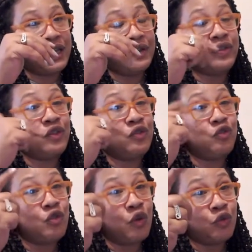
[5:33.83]
Either you
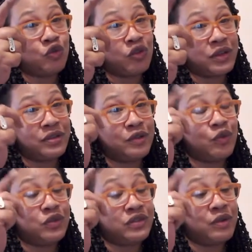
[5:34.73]
don't trust it or
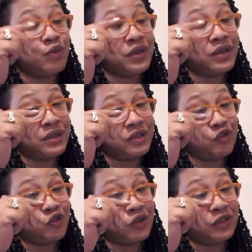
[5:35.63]
someone doesn't
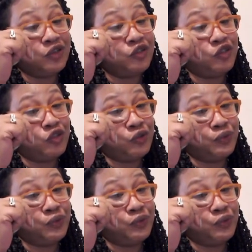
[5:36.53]
trust you.